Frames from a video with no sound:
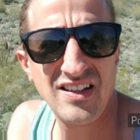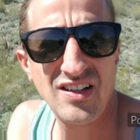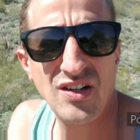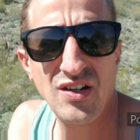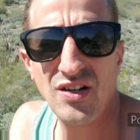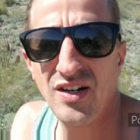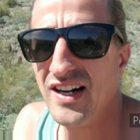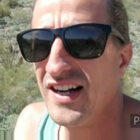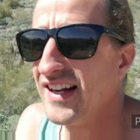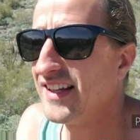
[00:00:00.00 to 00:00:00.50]

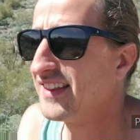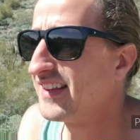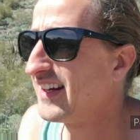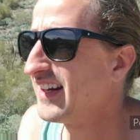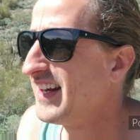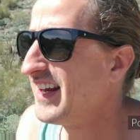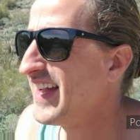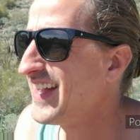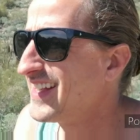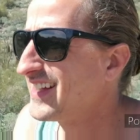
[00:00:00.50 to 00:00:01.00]
All right, the
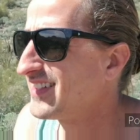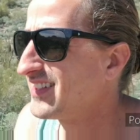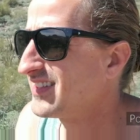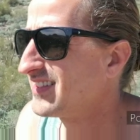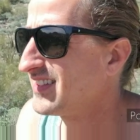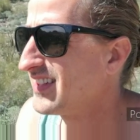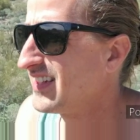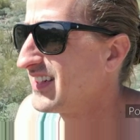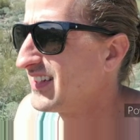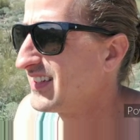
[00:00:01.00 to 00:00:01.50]

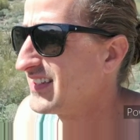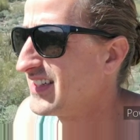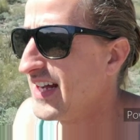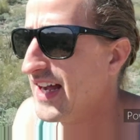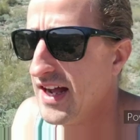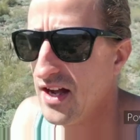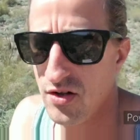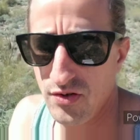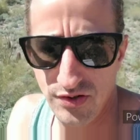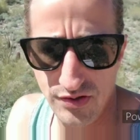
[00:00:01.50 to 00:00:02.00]
next
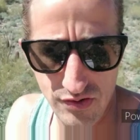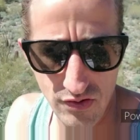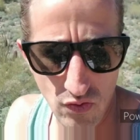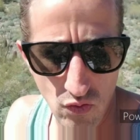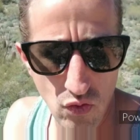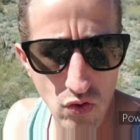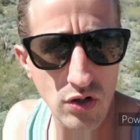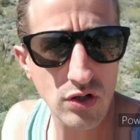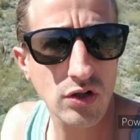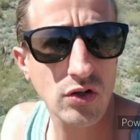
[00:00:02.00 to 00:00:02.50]
town is
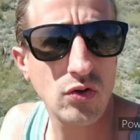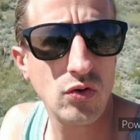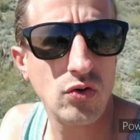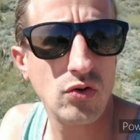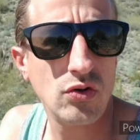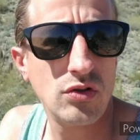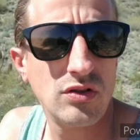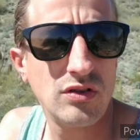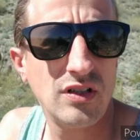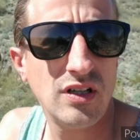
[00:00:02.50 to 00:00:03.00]

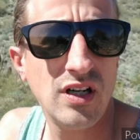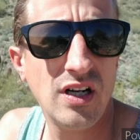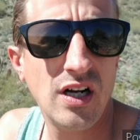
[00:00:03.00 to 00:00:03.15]
Oracle.